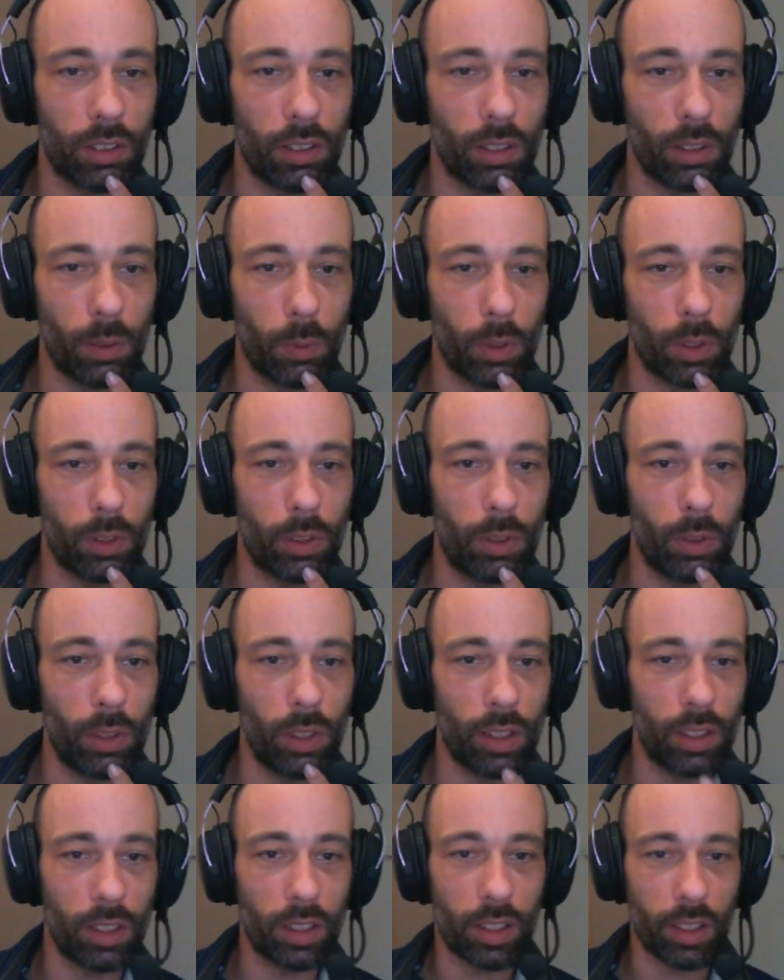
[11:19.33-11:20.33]
So the word
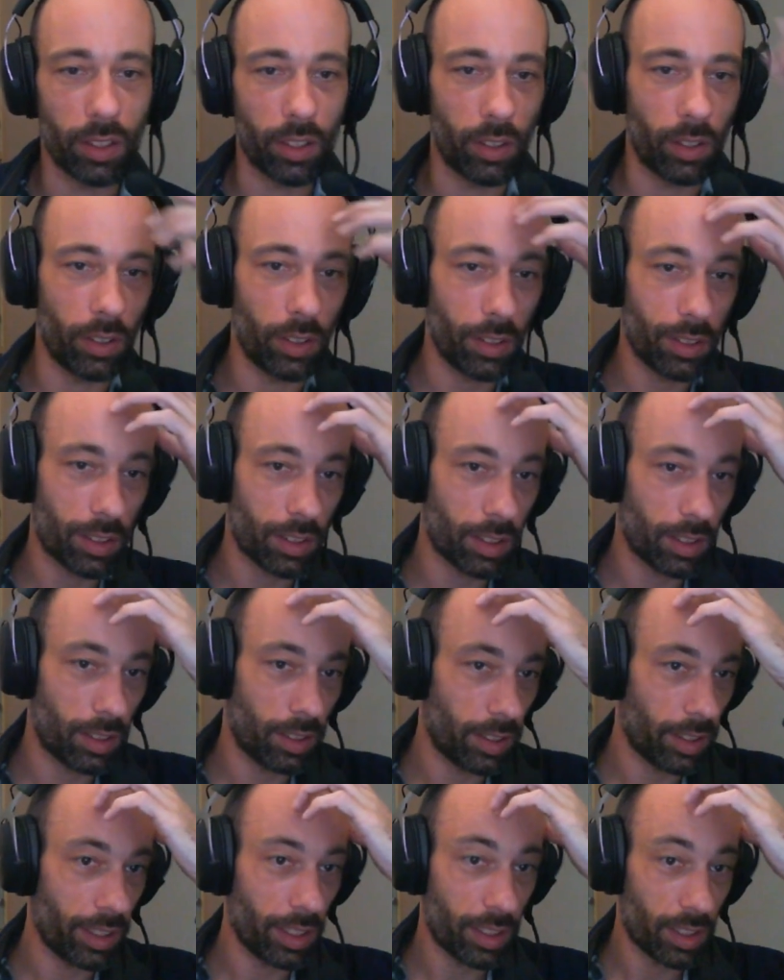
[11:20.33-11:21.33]
doelen is goals
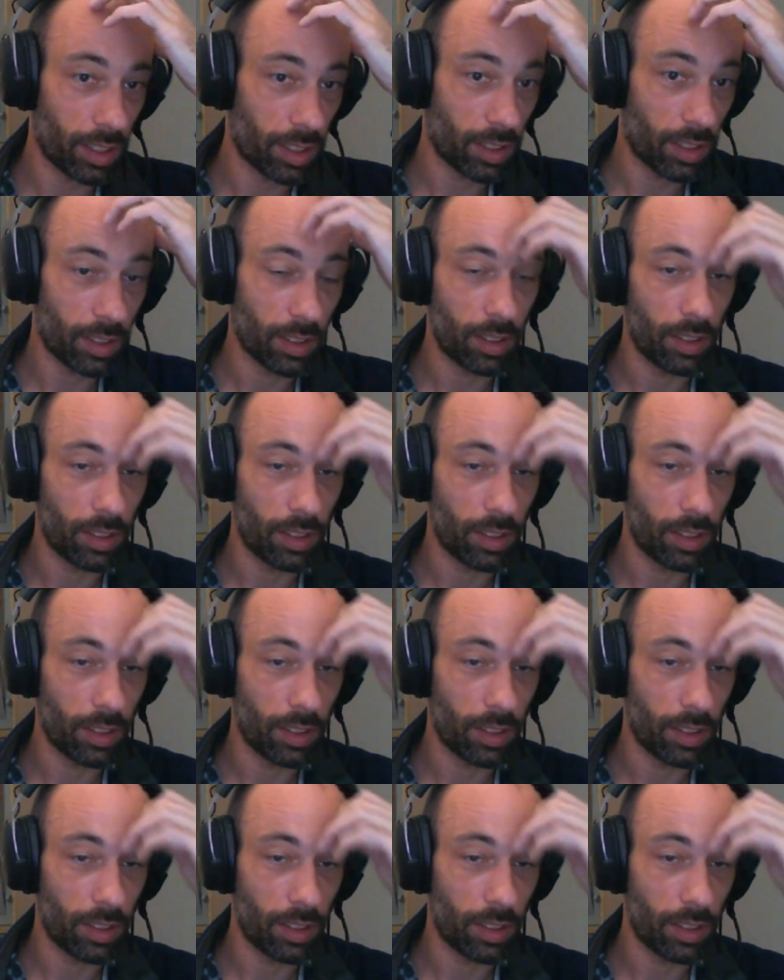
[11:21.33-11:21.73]
in English.